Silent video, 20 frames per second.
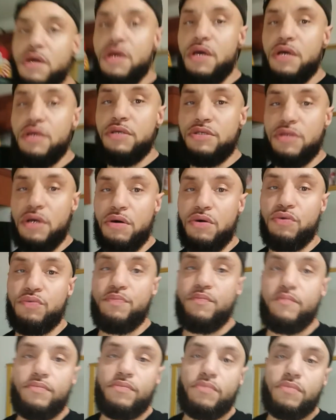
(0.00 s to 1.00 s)
So,
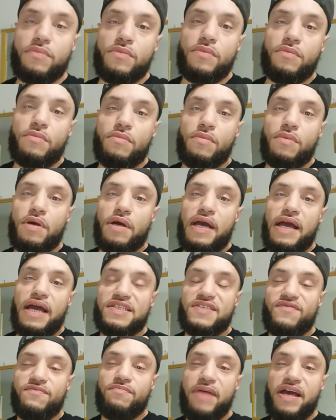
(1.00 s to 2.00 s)

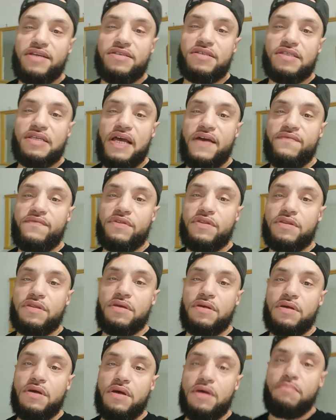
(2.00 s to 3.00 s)
as of May 7th,
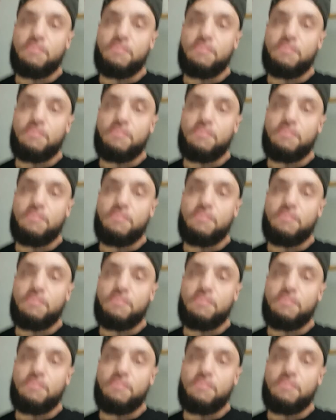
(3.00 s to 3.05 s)
my